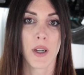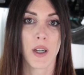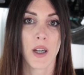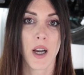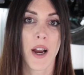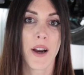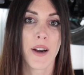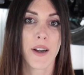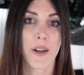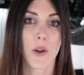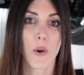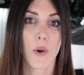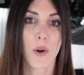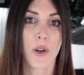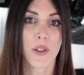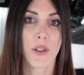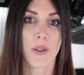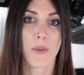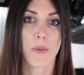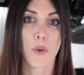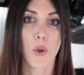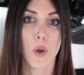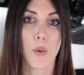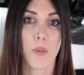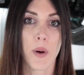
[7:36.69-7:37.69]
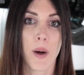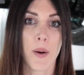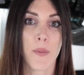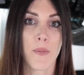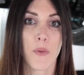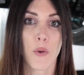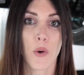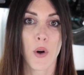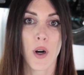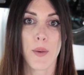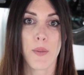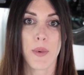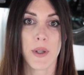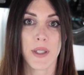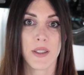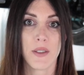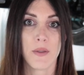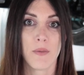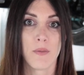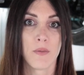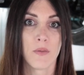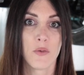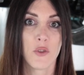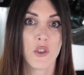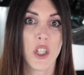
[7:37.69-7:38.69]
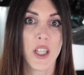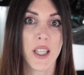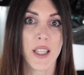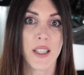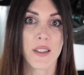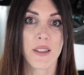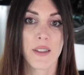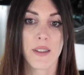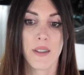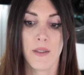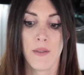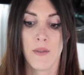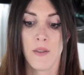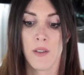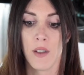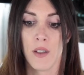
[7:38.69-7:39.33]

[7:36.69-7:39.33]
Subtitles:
I already ordered the fuel pump for it, but geez.